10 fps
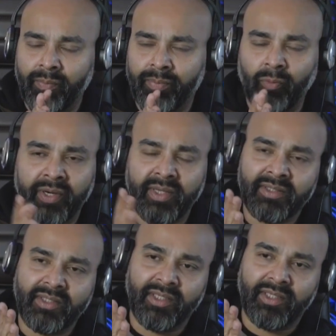But what I
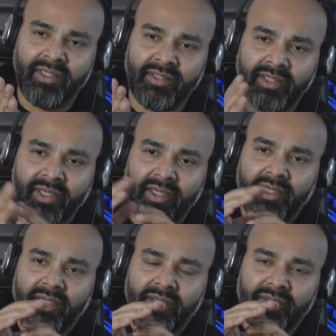see is,
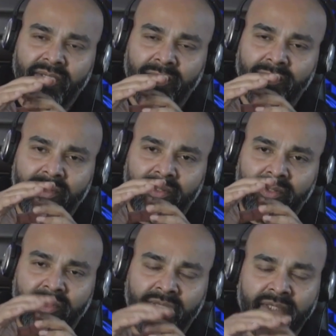
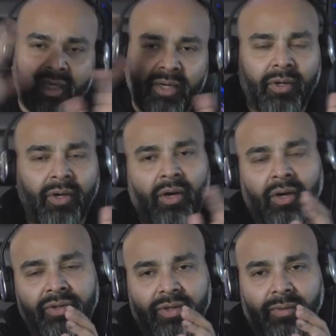the entire
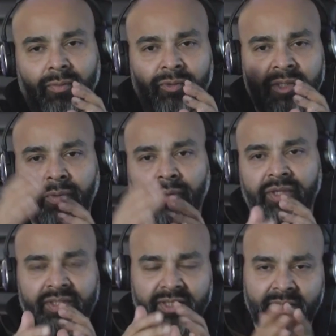Ohana
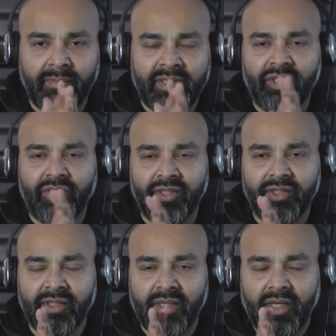responding to these
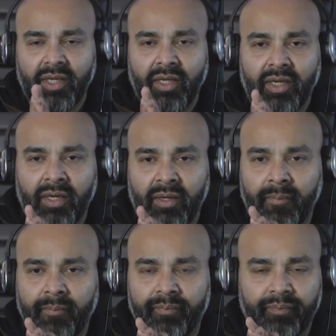messages
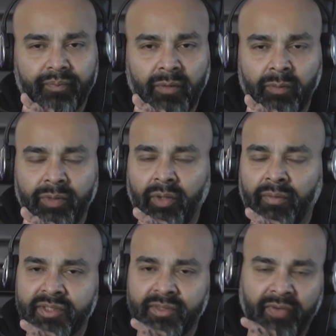with
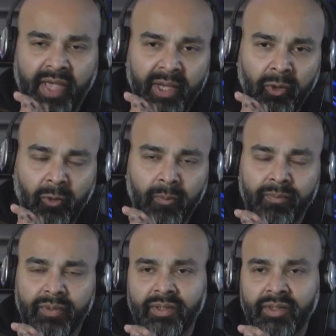offers of
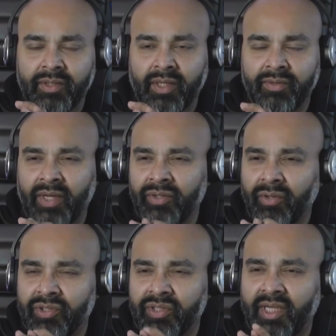help and
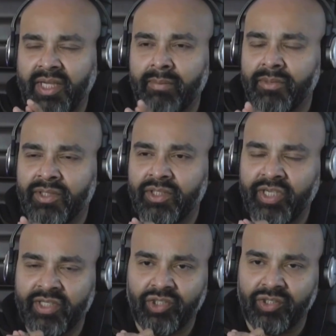not just like empty
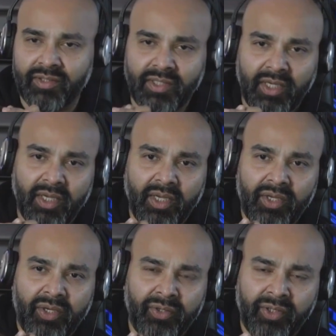gestures.
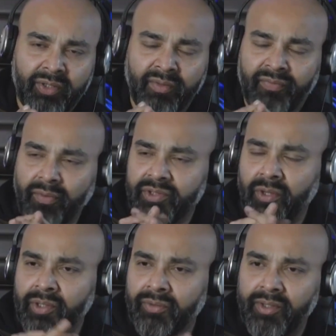There are folks
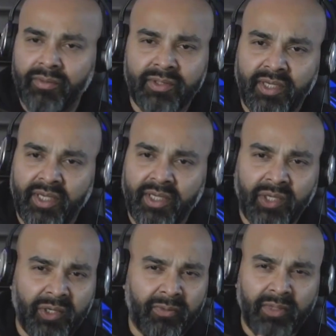going on there saying,
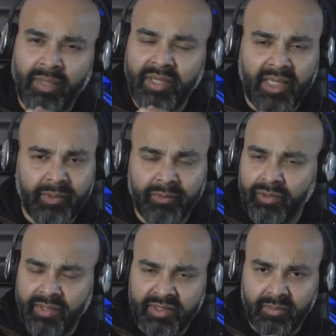let me help you with
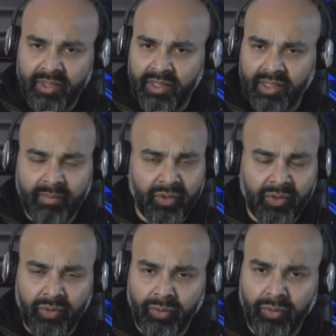your resume, give me a
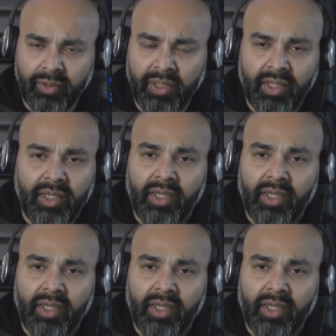call.